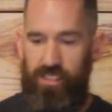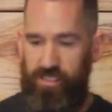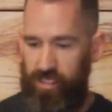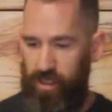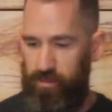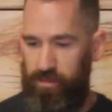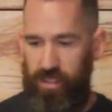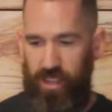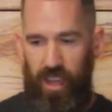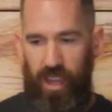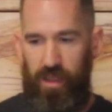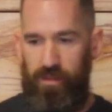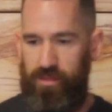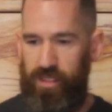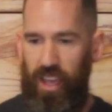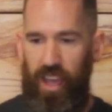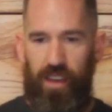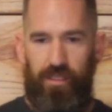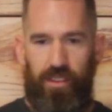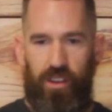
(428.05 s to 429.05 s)
Sometimes I
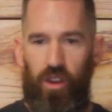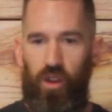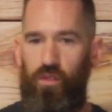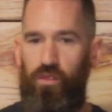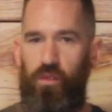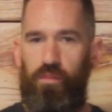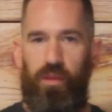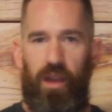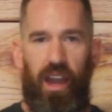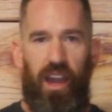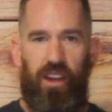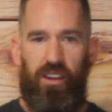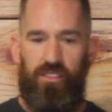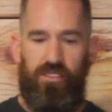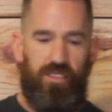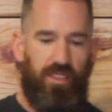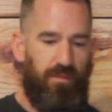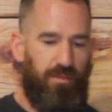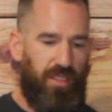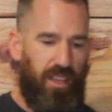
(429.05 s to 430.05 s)
have an oval pattern,
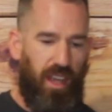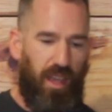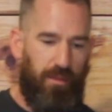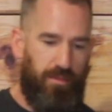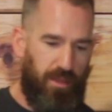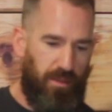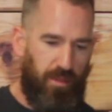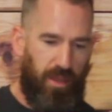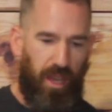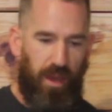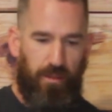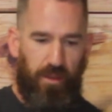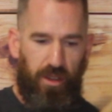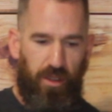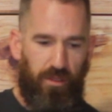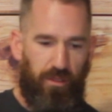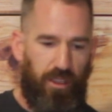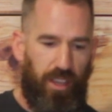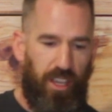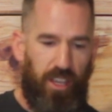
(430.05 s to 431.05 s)
sometimes I'm coming
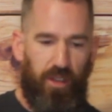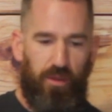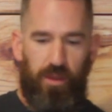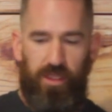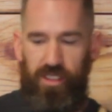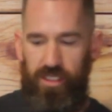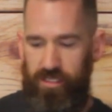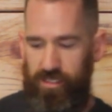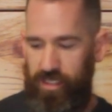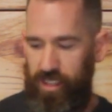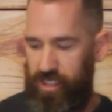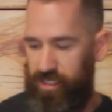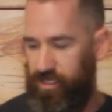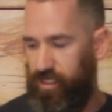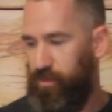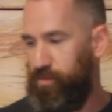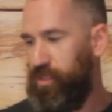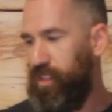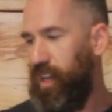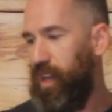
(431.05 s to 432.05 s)
over here with the stick,
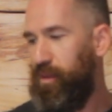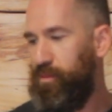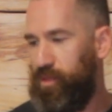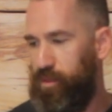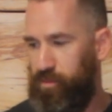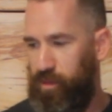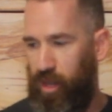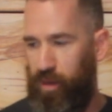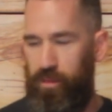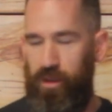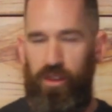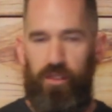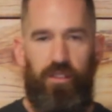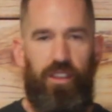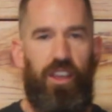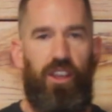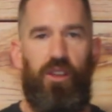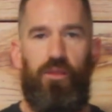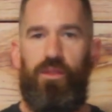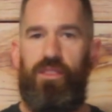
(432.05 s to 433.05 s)
sometimes I'm coming over
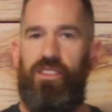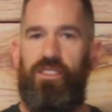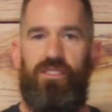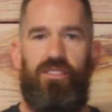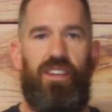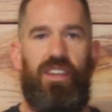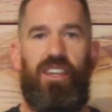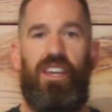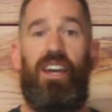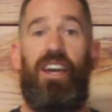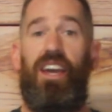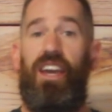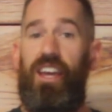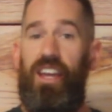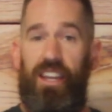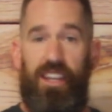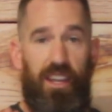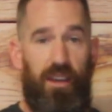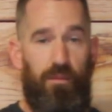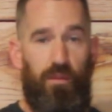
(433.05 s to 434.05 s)
here with the stick.
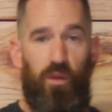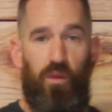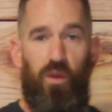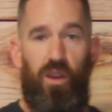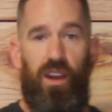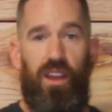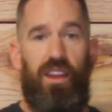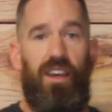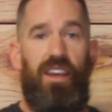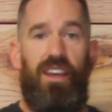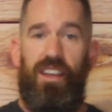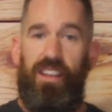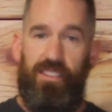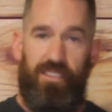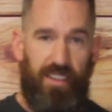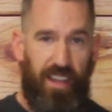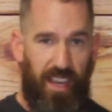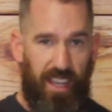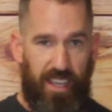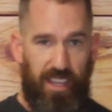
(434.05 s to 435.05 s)
Number 1, it's
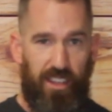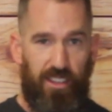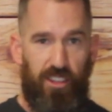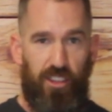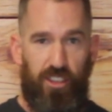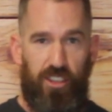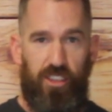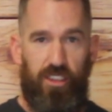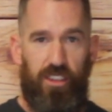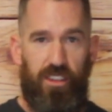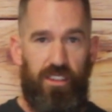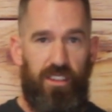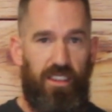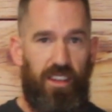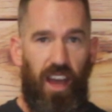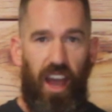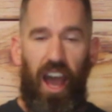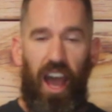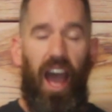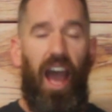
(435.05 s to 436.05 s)
not going to look good.
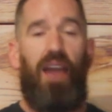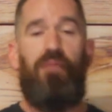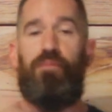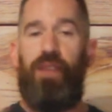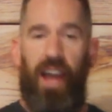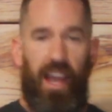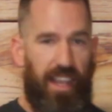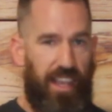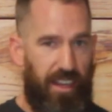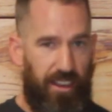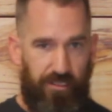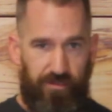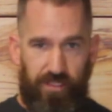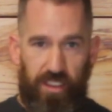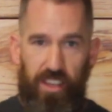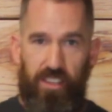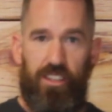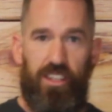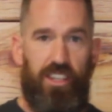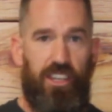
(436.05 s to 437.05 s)
I'm not going to
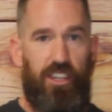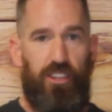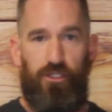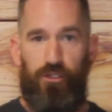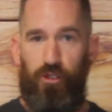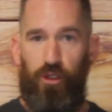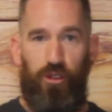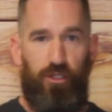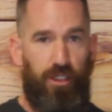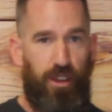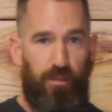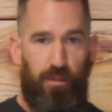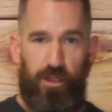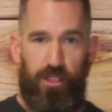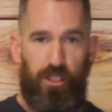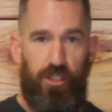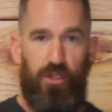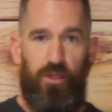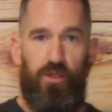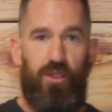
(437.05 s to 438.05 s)
feel in control. Number
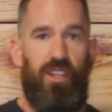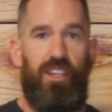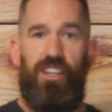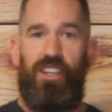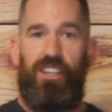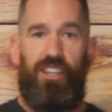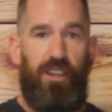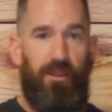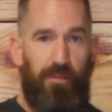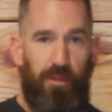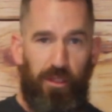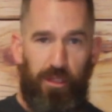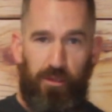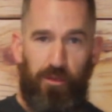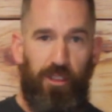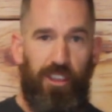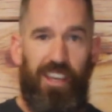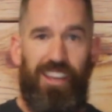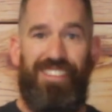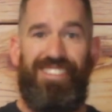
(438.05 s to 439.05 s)
2. Number
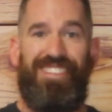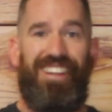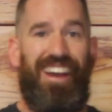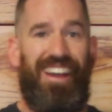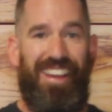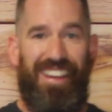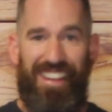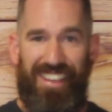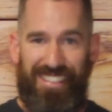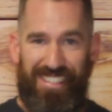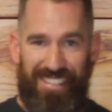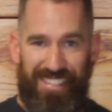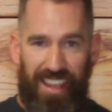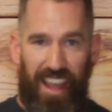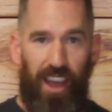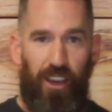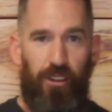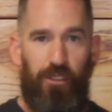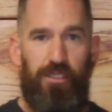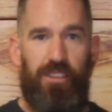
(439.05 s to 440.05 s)
3, it's not going to
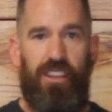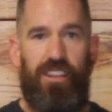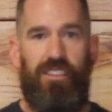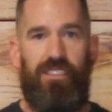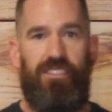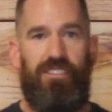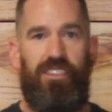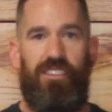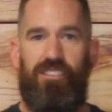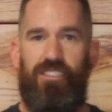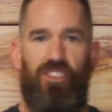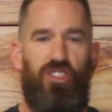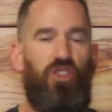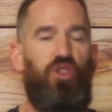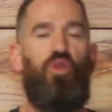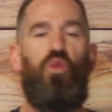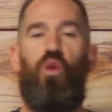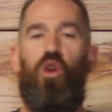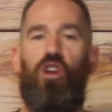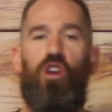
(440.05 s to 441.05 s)
sound consistent.
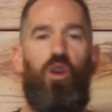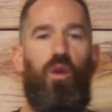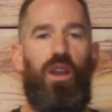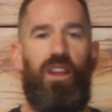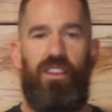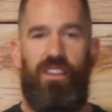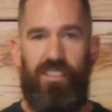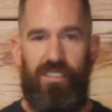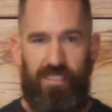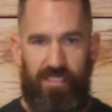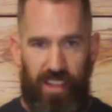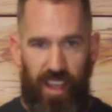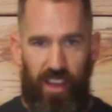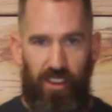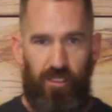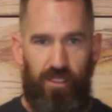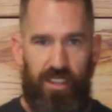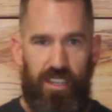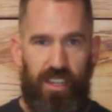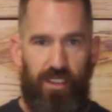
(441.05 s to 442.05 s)
You are going to
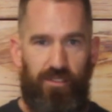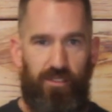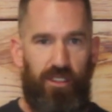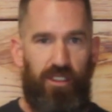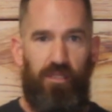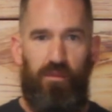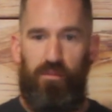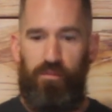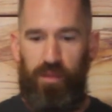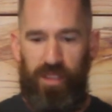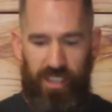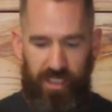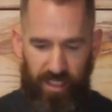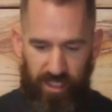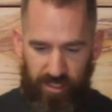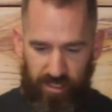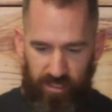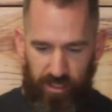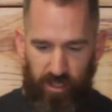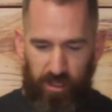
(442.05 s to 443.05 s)
sound different
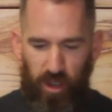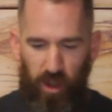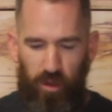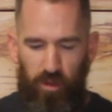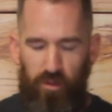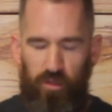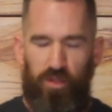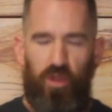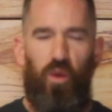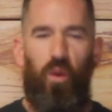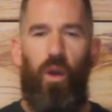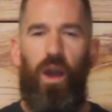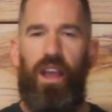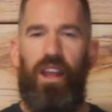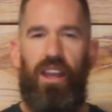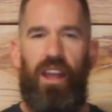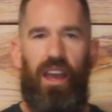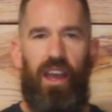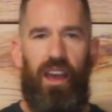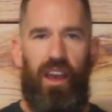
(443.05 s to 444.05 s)
because you don't
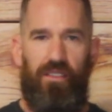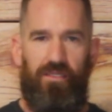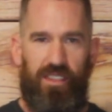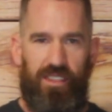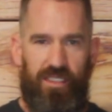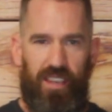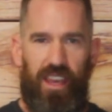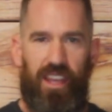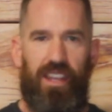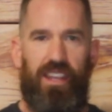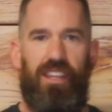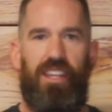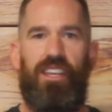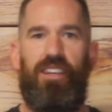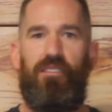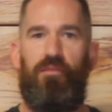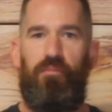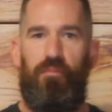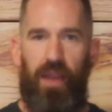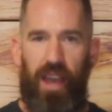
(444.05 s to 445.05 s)
quite have the
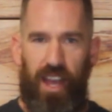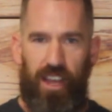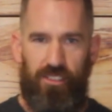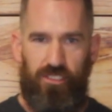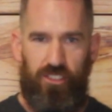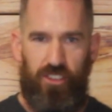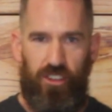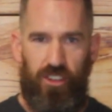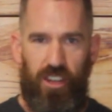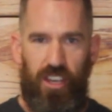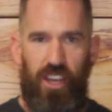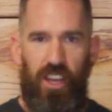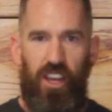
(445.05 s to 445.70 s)
technique mastered.